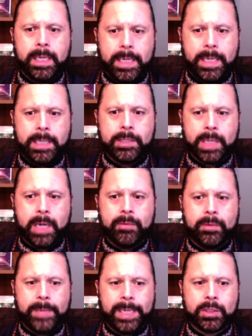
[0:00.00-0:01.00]
He shall
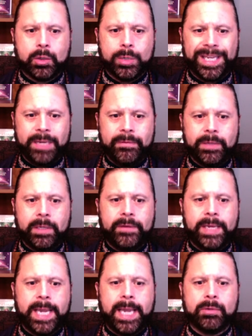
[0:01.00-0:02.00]
remain so, even if
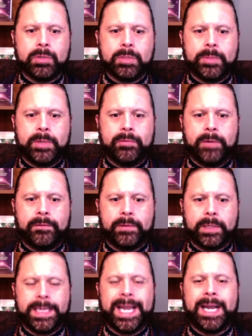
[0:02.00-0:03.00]
he handles me
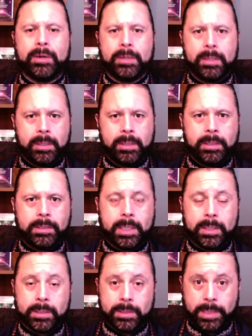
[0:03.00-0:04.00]
roughly. Now,
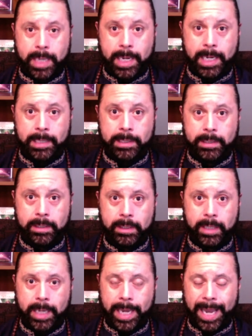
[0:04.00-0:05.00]
does God
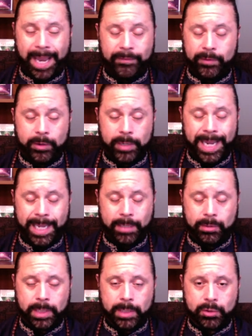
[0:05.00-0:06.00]
ever
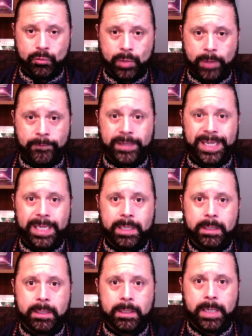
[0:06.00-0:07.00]
handle us
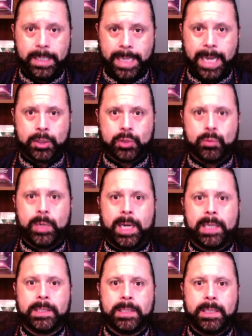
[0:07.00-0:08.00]
roughly in
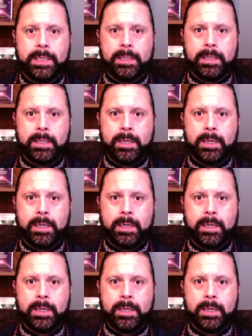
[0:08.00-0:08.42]
actuality?